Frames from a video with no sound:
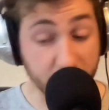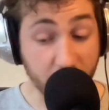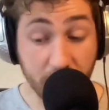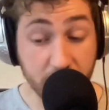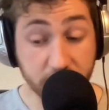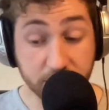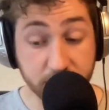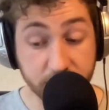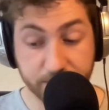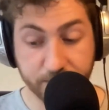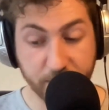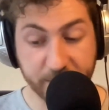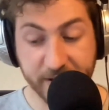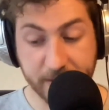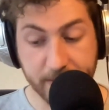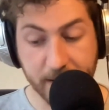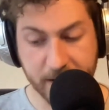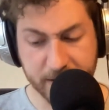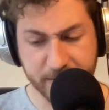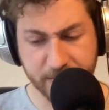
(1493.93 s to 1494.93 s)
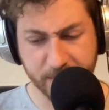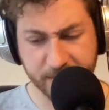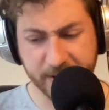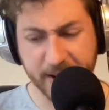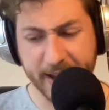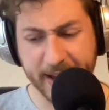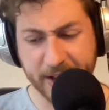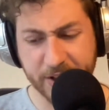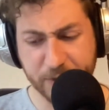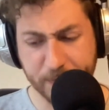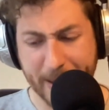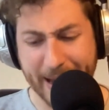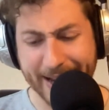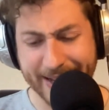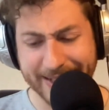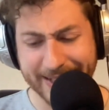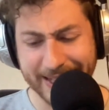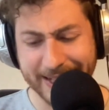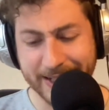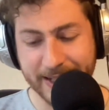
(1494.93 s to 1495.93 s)
Oh, pretty much what I
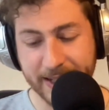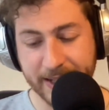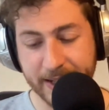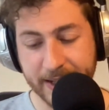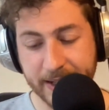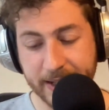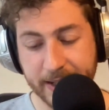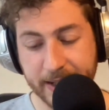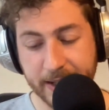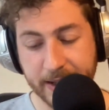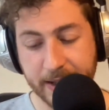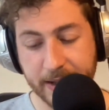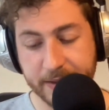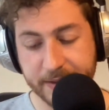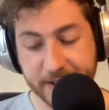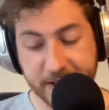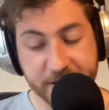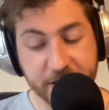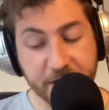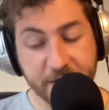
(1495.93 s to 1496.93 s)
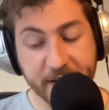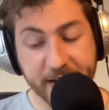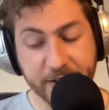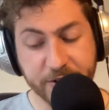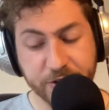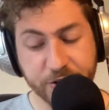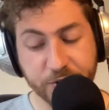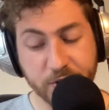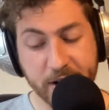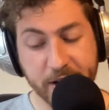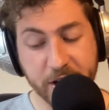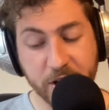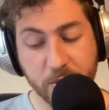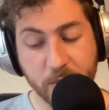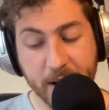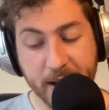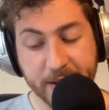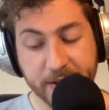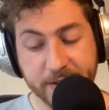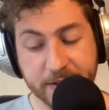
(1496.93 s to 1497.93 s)
expected. Did nothing strike you
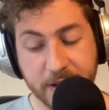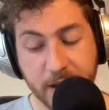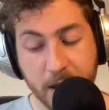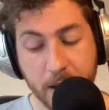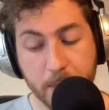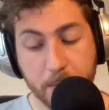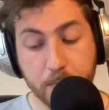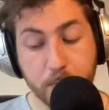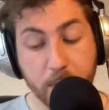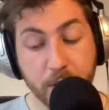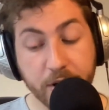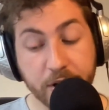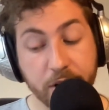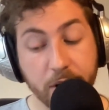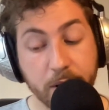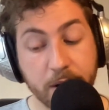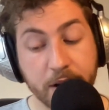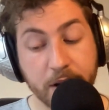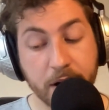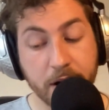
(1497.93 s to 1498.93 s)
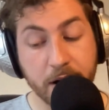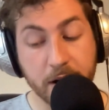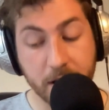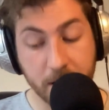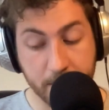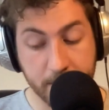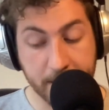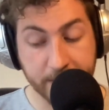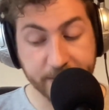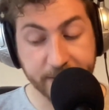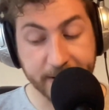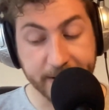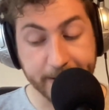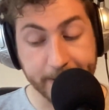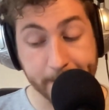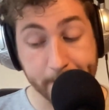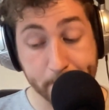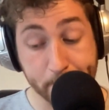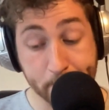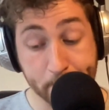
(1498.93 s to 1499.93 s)
as peculiar about it?
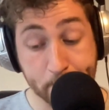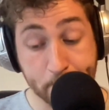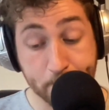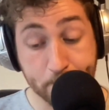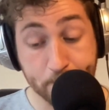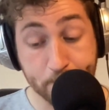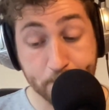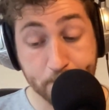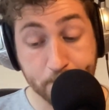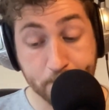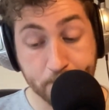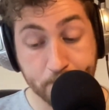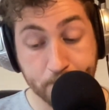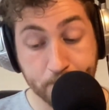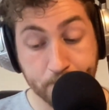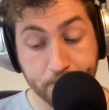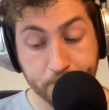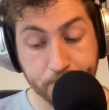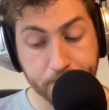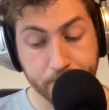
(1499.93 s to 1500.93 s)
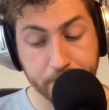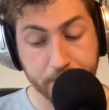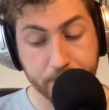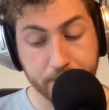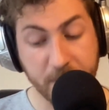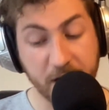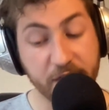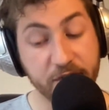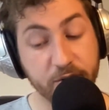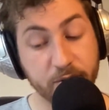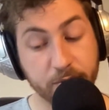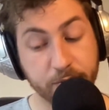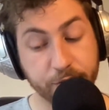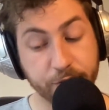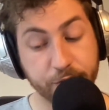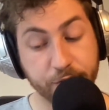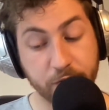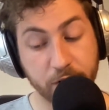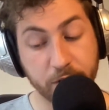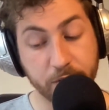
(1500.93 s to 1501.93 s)
My thoughts
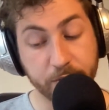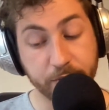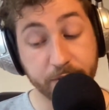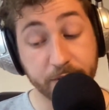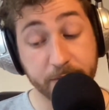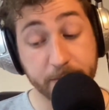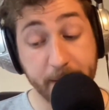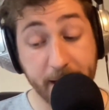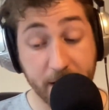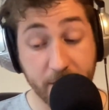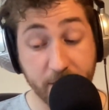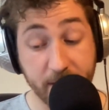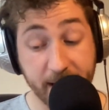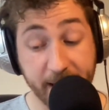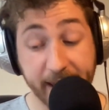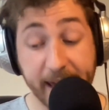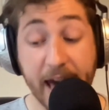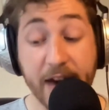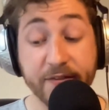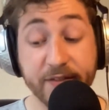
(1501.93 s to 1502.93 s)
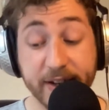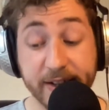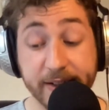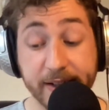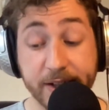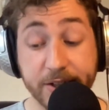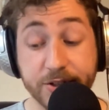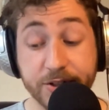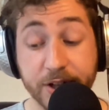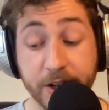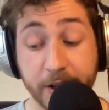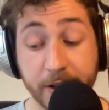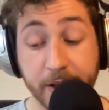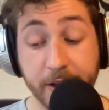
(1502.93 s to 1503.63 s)
flew to Mary Cavendish,